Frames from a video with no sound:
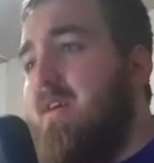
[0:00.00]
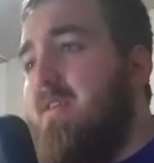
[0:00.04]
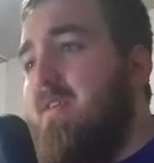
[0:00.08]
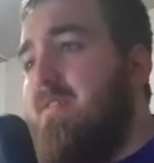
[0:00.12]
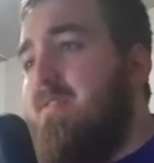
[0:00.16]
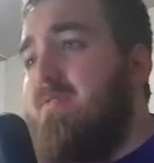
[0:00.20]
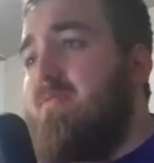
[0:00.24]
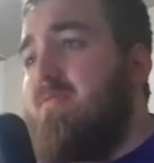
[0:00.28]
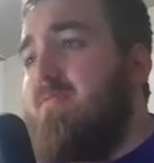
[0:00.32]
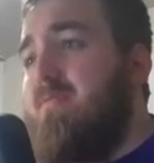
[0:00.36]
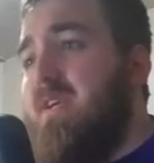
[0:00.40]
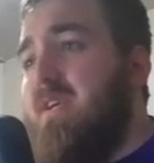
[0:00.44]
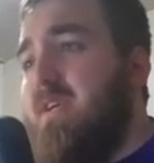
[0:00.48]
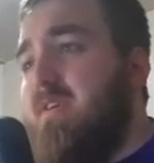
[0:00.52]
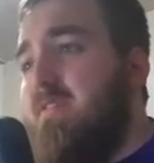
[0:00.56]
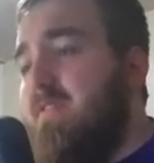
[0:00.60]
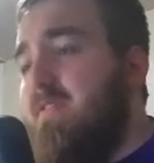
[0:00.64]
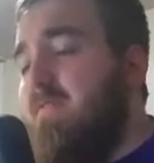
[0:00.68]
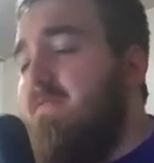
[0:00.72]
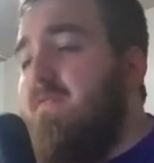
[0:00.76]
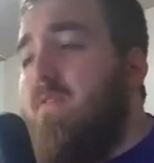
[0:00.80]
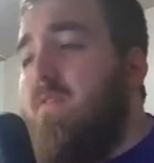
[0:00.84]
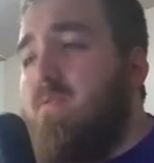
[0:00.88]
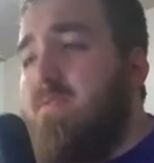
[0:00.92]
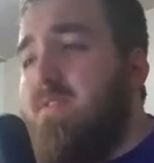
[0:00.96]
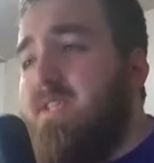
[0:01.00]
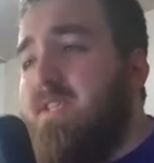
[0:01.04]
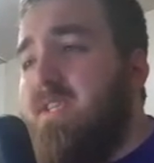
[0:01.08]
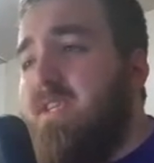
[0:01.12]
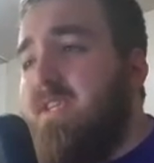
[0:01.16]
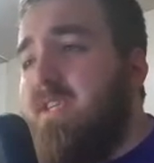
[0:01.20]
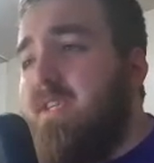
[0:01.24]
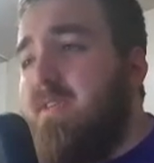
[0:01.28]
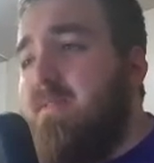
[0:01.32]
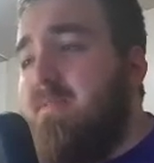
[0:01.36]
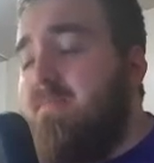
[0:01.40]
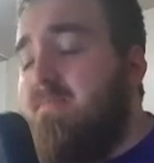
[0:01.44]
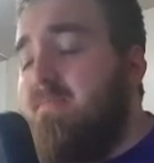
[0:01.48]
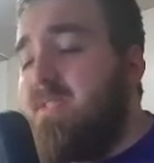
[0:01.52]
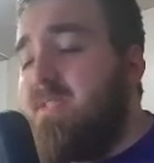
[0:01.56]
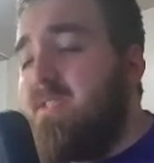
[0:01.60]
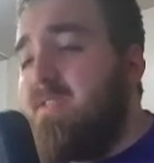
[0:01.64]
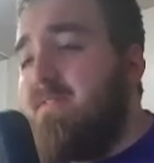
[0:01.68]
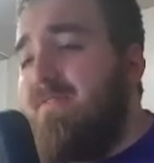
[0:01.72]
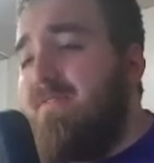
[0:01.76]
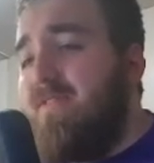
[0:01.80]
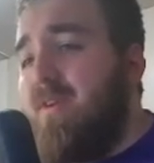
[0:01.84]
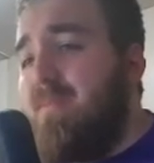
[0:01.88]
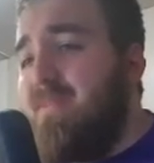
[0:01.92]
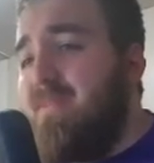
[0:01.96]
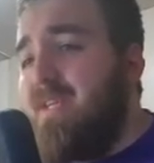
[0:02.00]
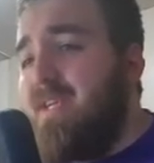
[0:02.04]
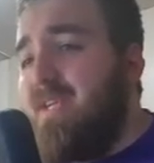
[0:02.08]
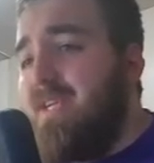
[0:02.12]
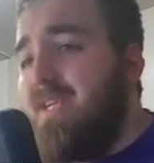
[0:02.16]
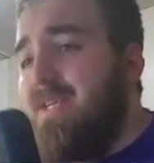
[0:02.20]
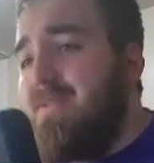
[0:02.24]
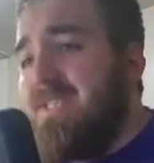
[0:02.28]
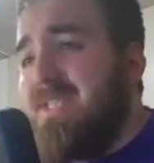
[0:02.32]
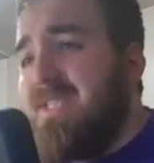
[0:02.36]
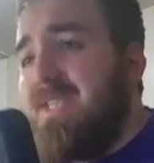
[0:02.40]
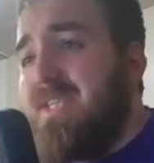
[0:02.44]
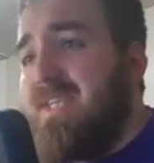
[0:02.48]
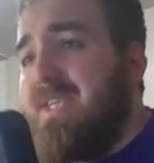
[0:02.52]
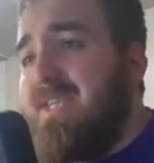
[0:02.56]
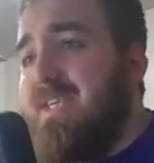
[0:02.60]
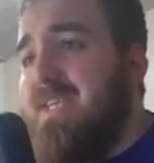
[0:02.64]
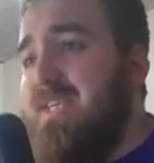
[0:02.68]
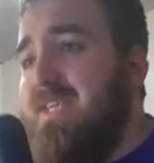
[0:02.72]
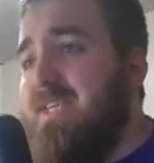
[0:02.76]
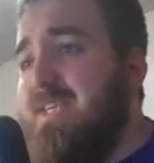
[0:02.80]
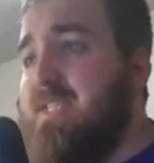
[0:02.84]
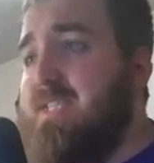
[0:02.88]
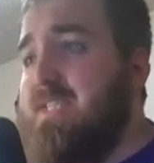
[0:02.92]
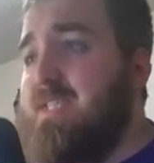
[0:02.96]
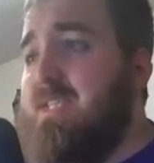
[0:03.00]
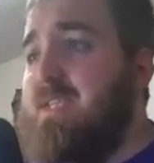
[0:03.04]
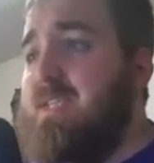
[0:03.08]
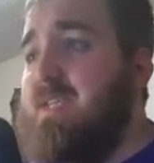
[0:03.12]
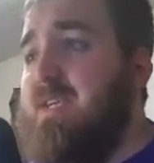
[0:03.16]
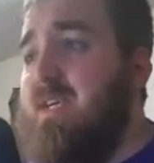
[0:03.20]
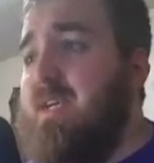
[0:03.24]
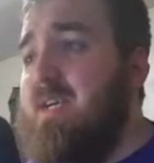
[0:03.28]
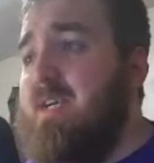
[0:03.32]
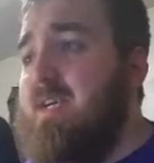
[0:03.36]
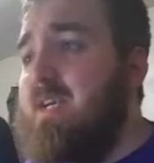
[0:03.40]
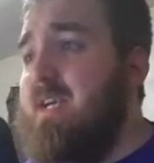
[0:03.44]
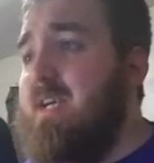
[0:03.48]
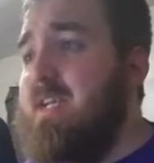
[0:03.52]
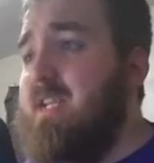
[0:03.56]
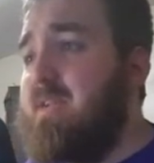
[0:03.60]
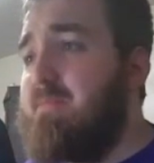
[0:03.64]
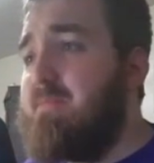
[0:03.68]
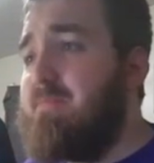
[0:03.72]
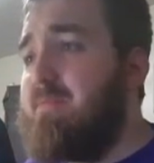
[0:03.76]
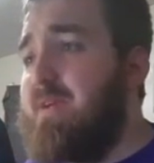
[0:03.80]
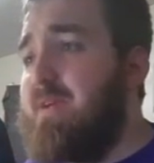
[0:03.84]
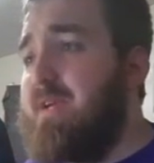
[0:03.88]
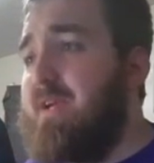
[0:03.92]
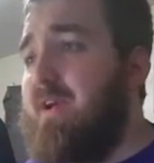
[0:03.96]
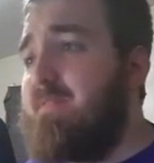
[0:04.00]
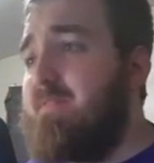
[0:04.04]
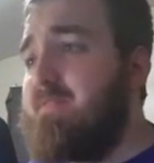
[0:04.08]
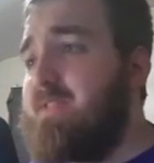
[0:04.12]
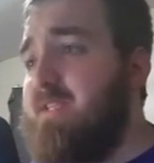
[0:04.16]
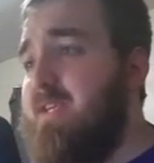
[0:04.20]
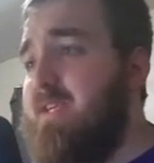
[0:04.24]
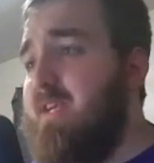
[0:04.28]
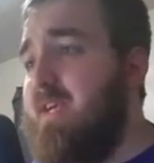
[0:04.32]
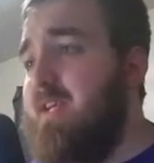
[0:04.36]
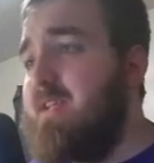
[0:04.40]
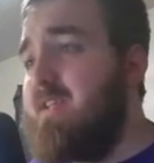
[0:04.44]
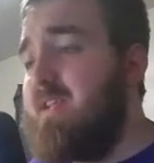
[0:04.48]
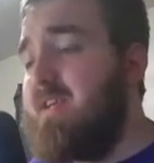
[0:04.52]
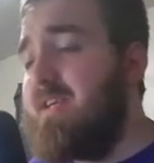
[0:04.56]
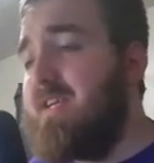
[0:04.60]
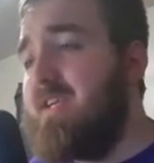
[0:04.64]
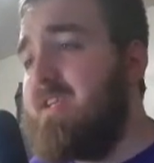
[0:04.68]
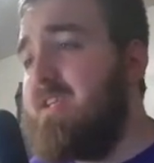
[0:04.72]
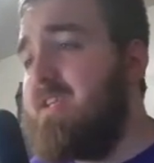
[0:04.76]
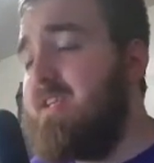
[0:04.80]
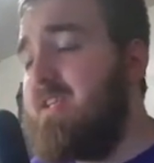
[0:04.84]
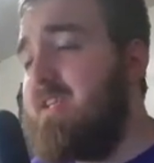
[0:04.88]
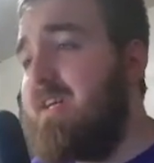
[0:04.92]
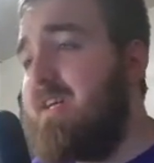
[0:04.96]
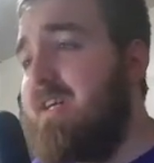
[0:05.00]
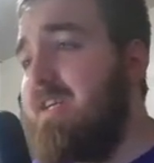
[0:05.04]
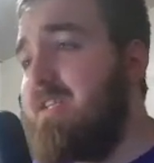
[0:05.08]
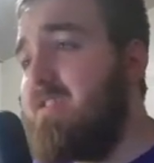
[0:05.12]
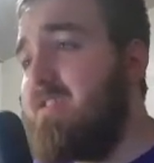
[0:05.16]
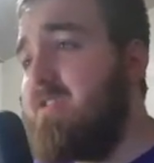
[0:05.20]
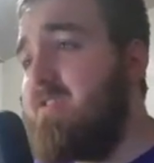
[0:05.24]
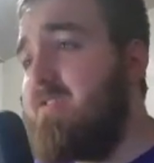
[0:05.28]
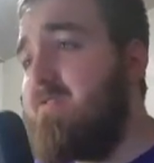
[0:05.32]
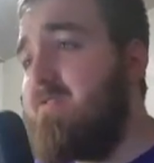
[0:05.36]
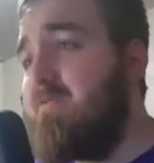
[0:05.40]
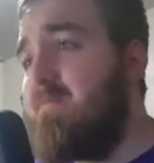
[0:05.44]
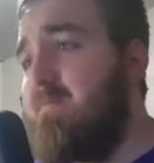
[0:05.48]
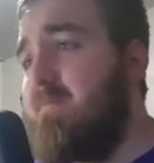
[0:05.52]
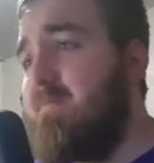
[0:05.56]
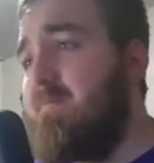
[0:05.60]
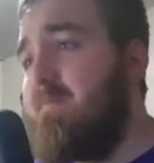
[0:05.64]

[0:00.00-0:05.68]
three of the four teams from the NFC East in the playoffs again, like you did last year,